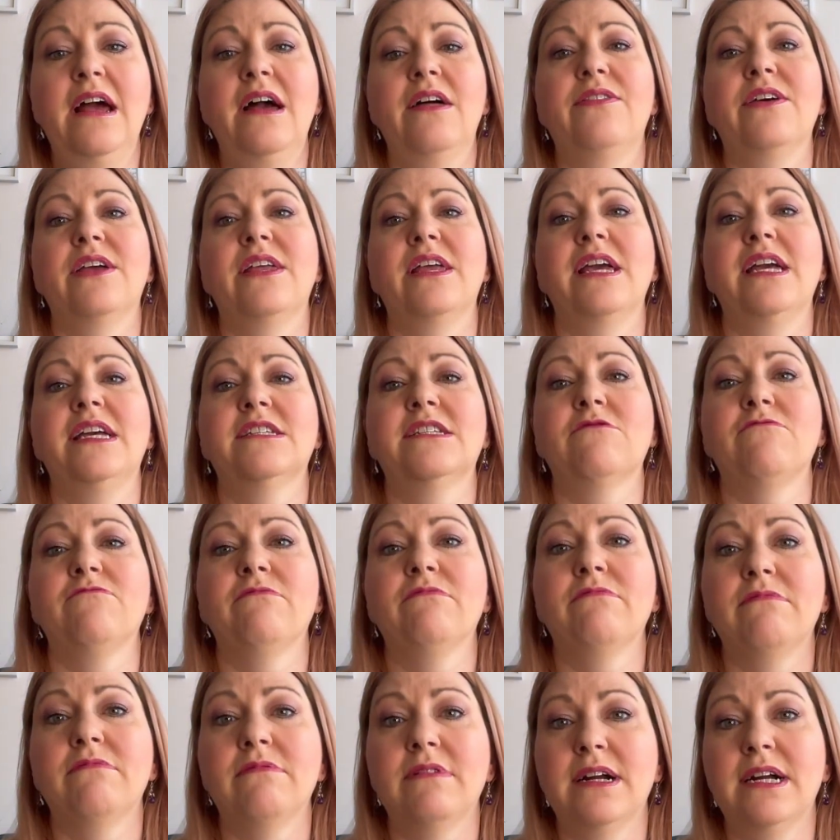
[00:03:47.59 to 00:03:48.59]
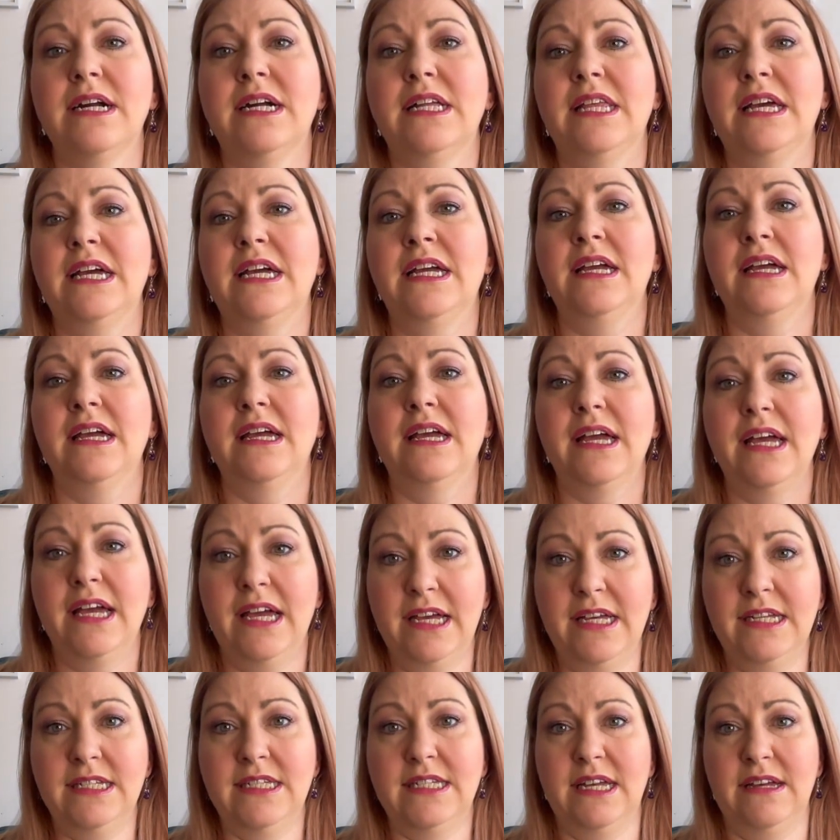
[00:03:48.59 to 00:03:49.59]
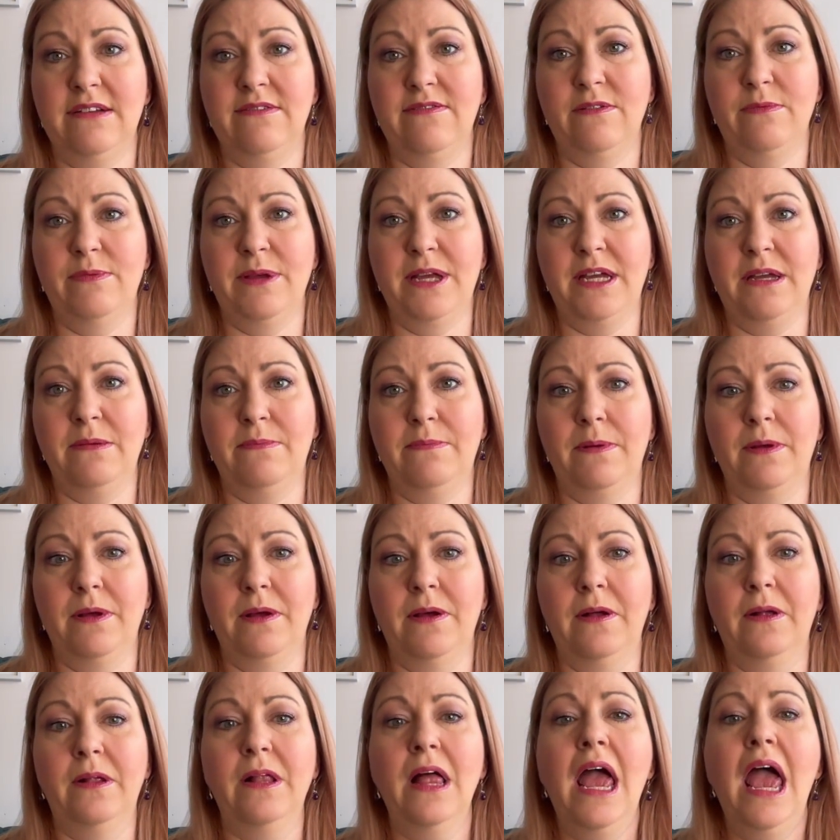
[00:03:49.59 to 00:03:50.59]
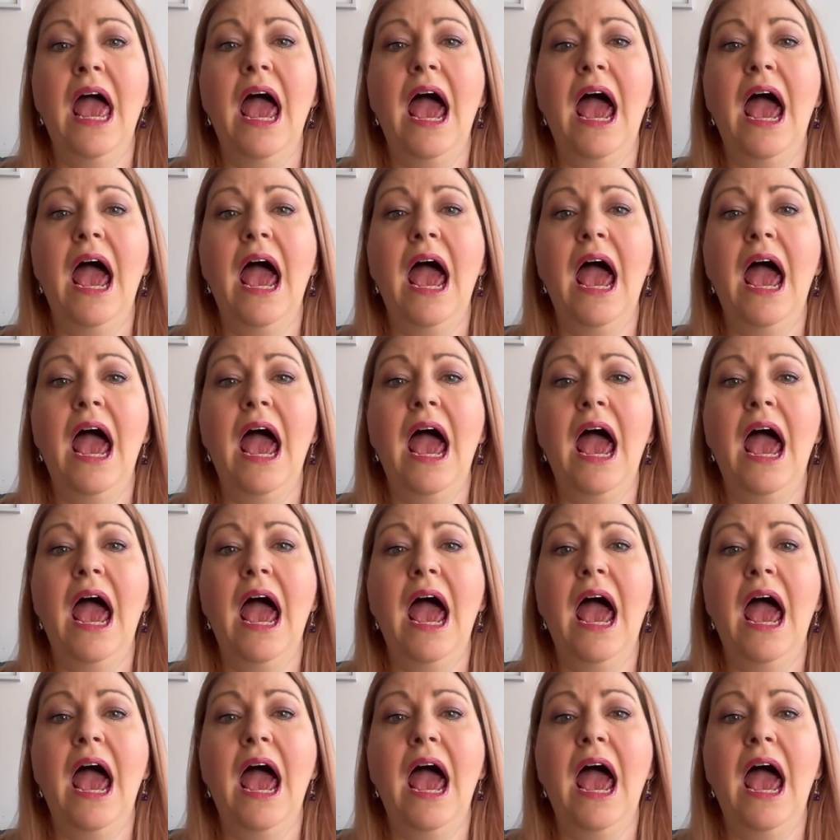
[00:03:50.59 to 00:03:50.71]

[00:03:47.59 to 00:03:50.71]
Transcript: that it's really easy for people,